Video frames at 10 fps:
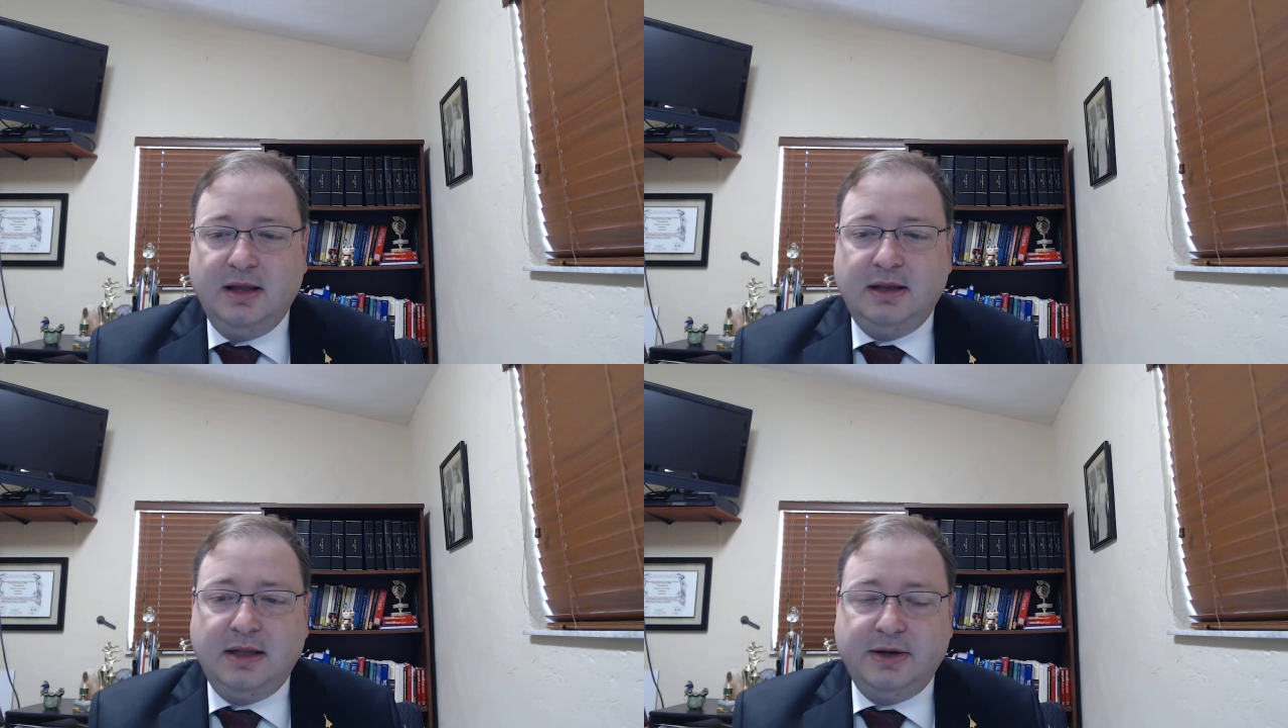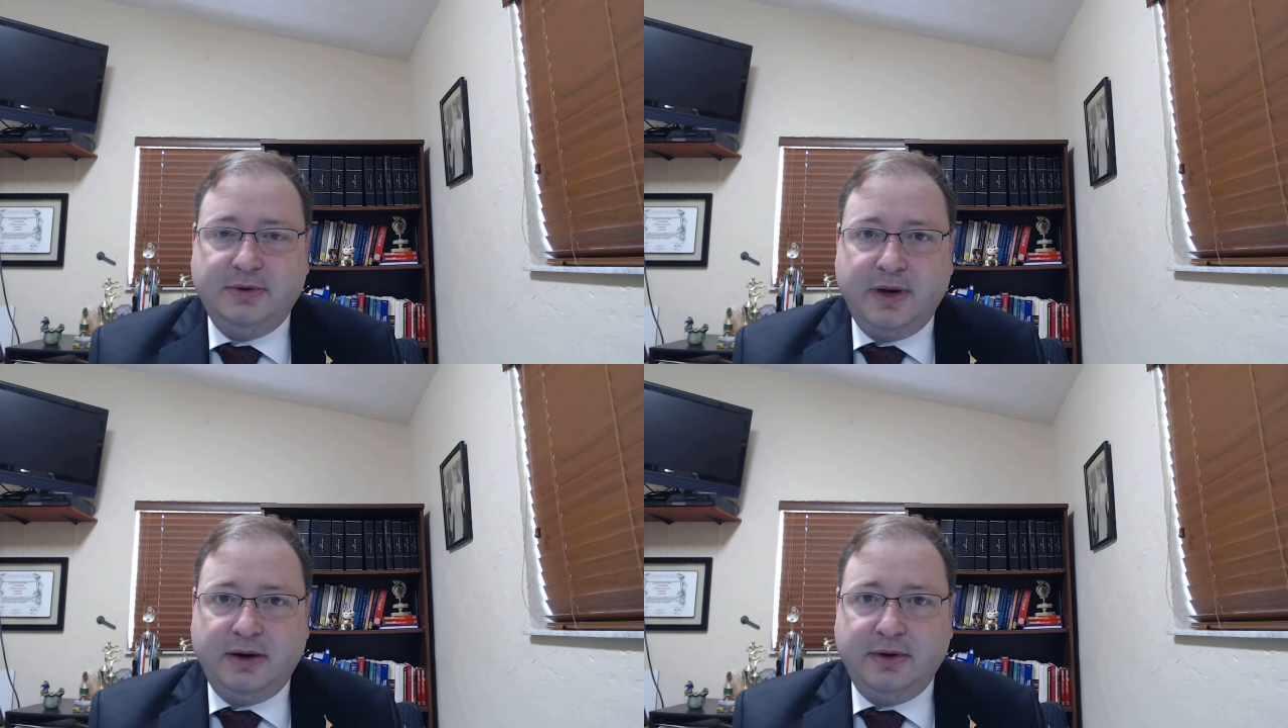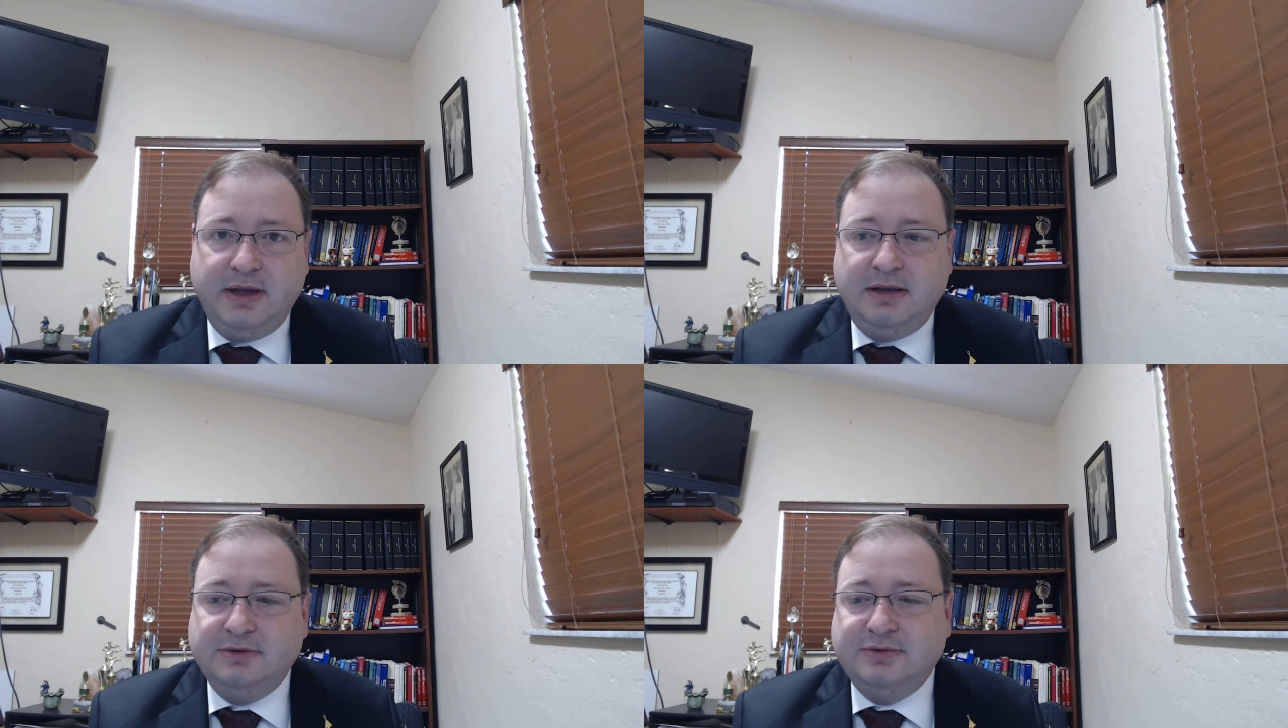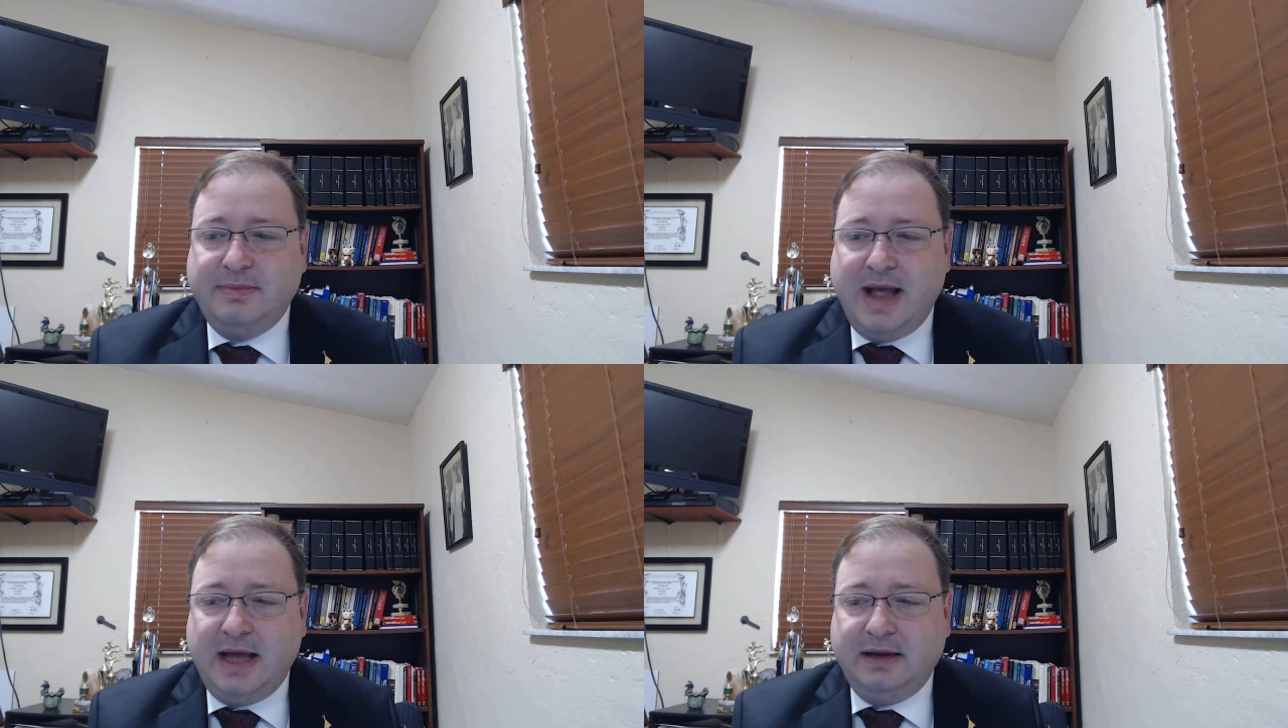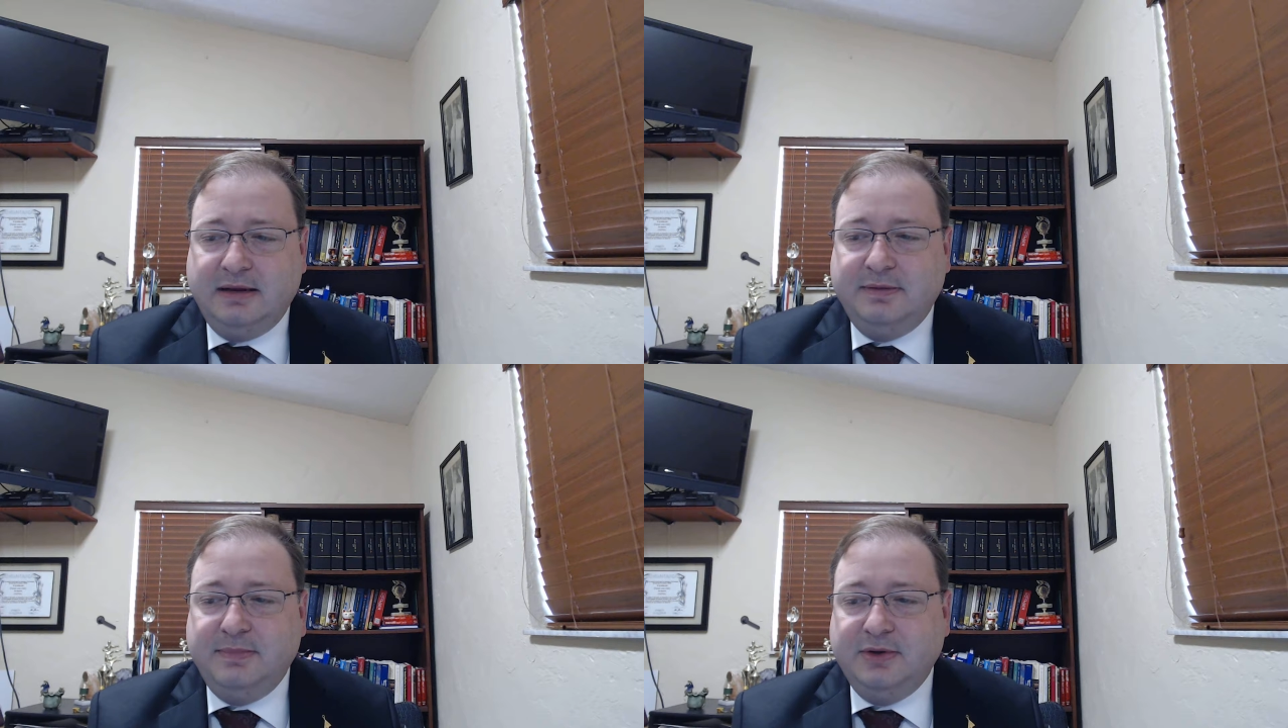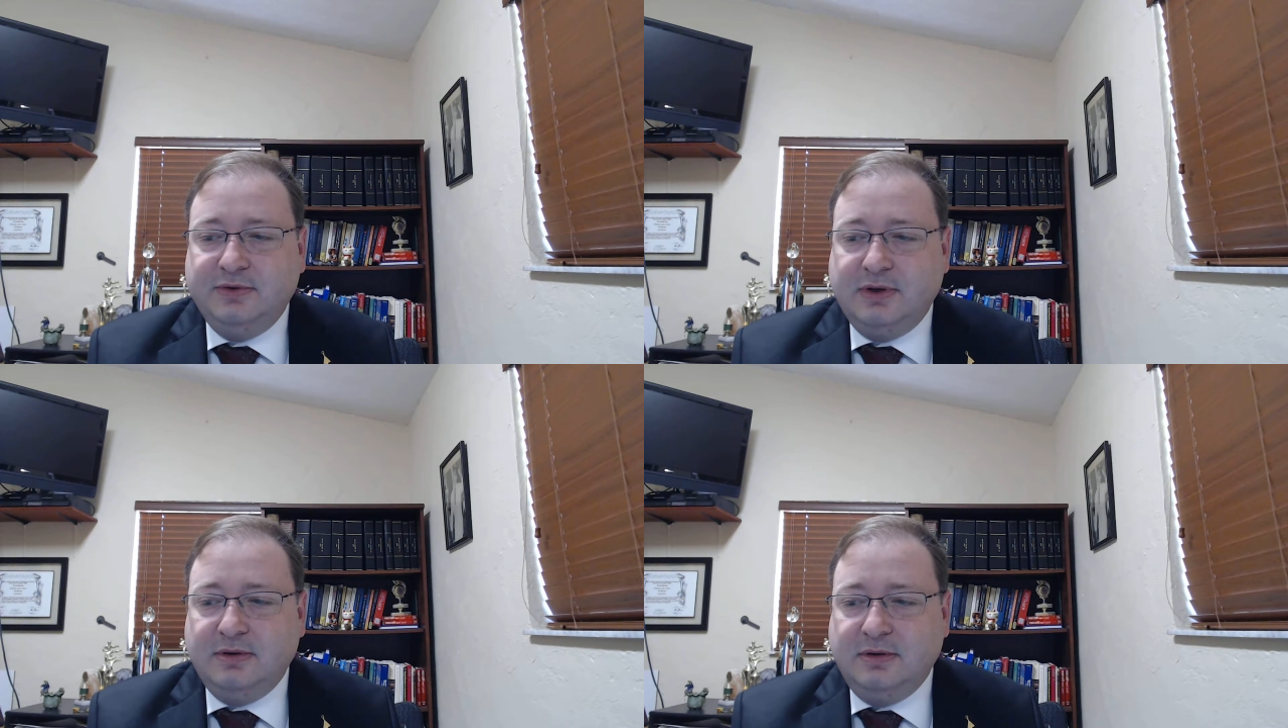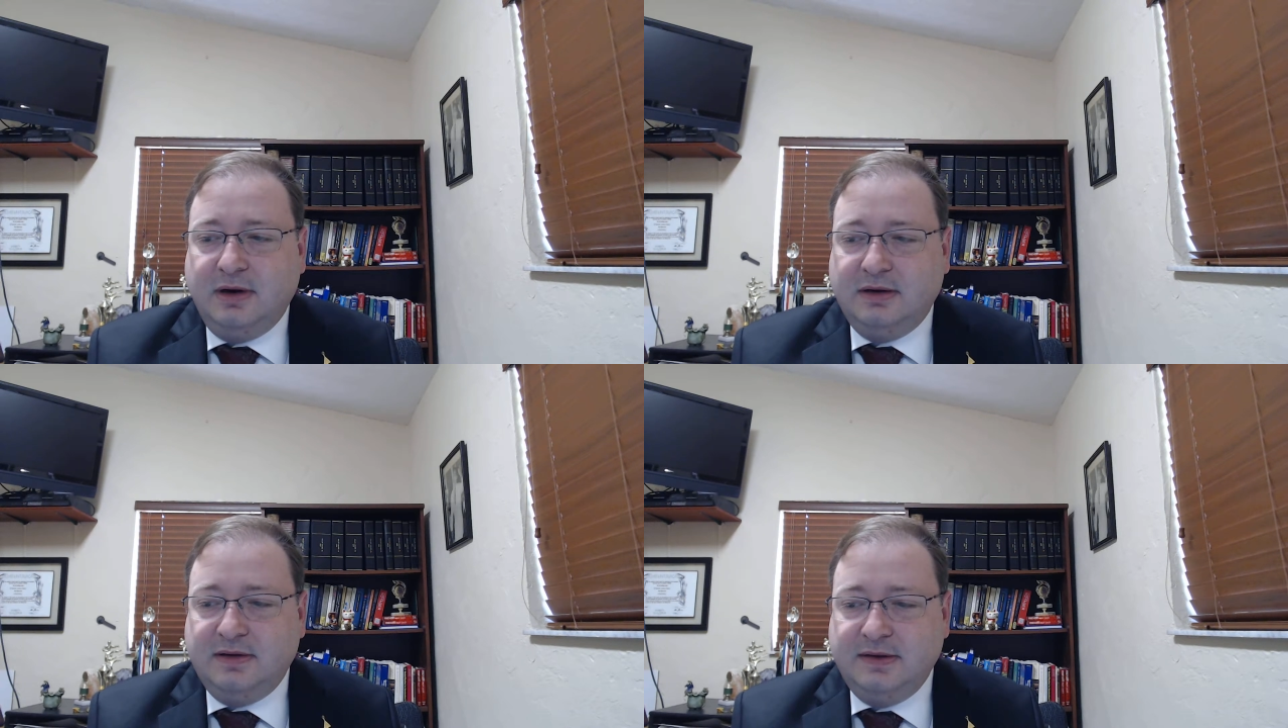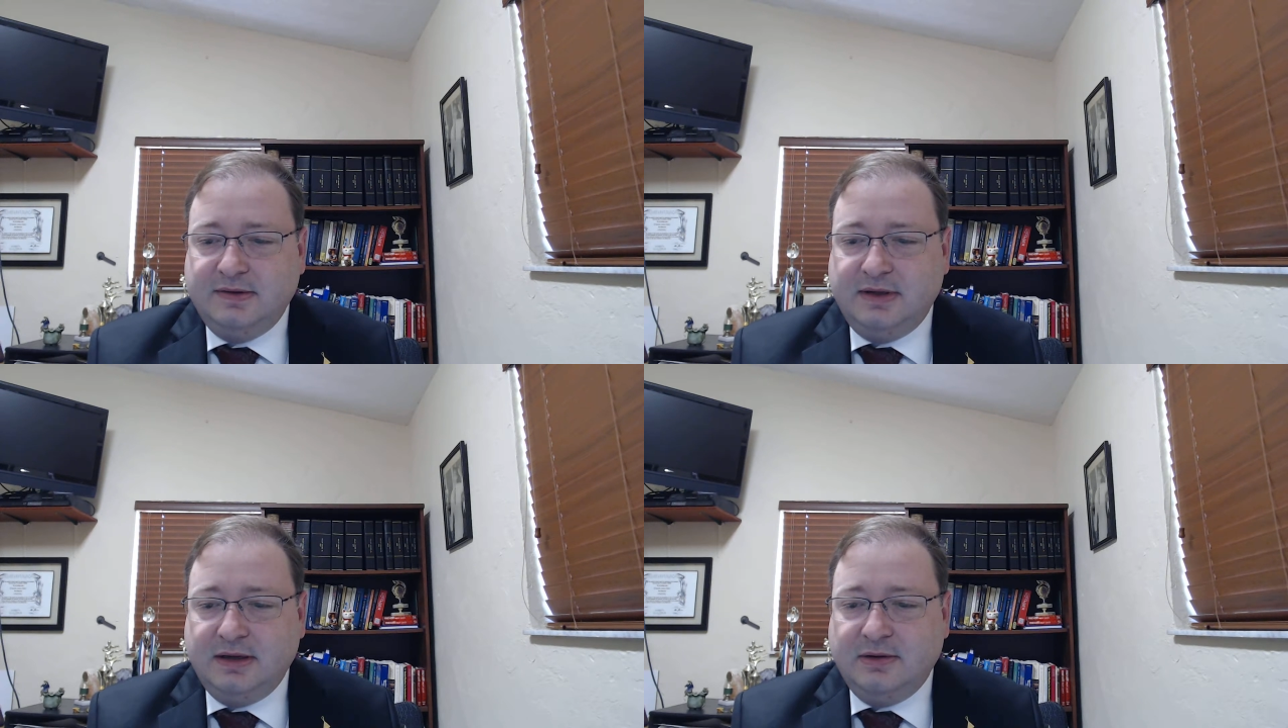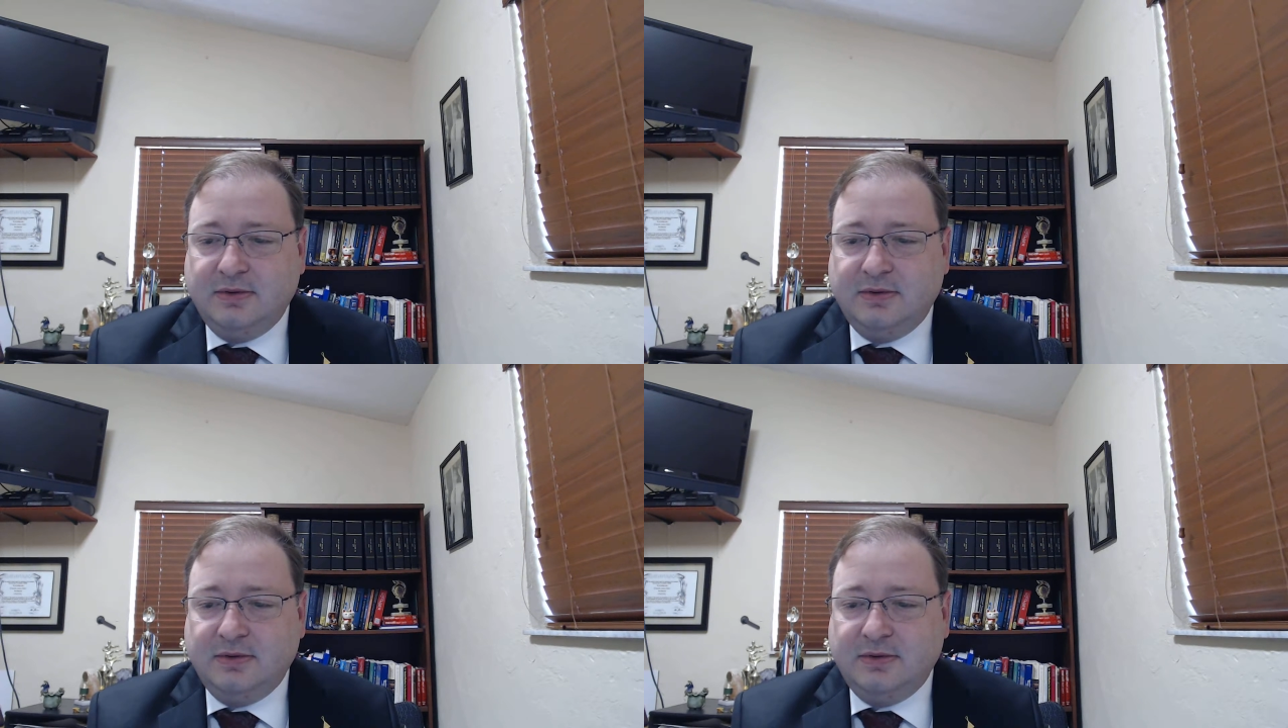literary, dramatic, musical, artistic,